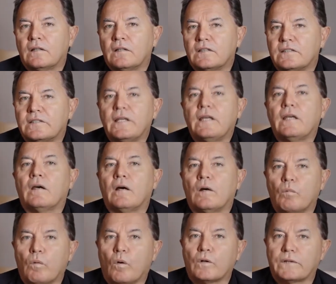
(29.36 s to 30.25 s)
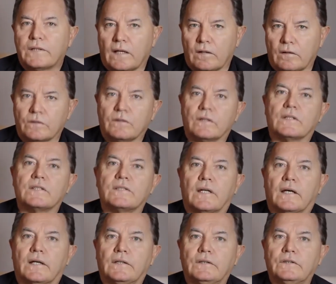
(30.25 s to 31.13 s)
The CEO walked out onto the
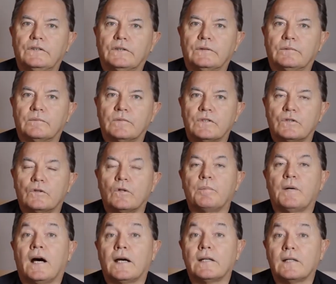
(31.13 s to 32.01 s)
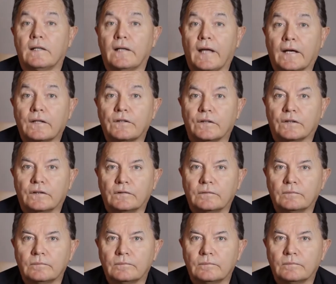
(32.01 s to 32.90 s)
stage, stood behind a
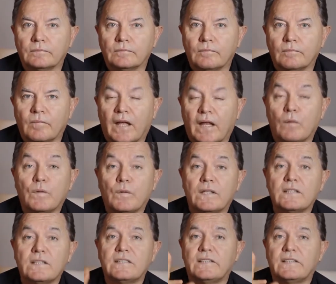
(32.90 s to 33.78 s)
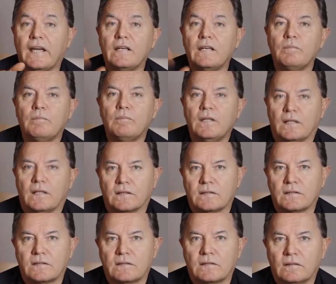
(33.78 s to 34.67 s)
lectern, and within 10
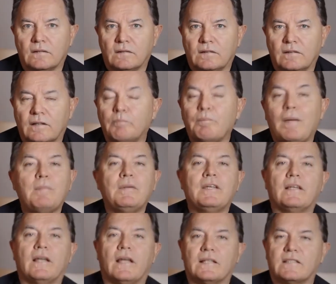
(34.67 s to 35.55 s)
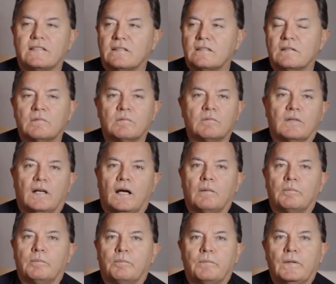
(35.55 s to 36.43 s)
minutes, maybe less,
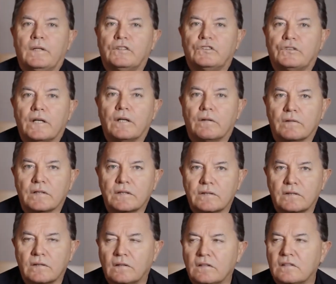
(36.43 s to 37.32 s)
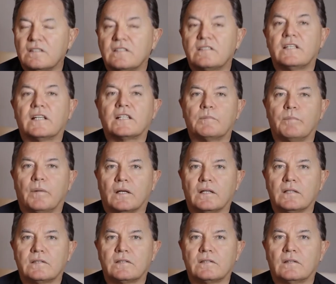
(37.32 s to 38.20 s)
I'm being generous, six
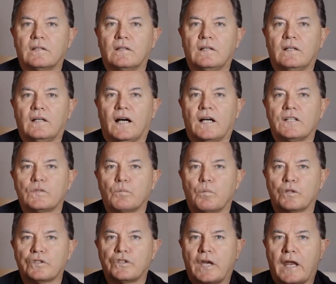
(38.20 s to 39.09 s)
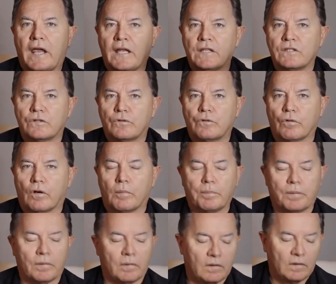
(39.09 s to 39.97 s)
minutes, I just watched heads
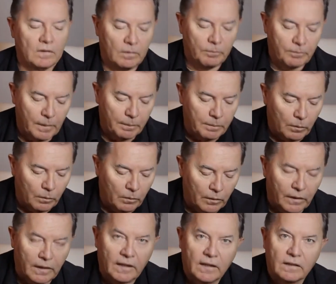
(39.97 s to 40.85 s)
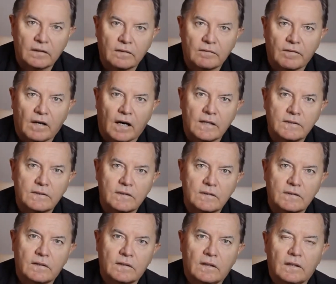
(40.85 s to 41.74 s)
drop. People were looking at
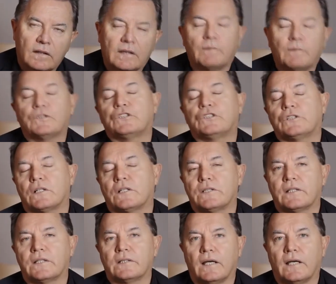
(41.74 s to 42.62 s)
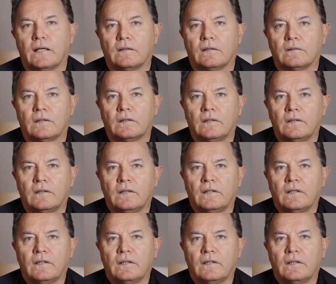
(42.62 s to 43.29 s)
devices, they were shutting down.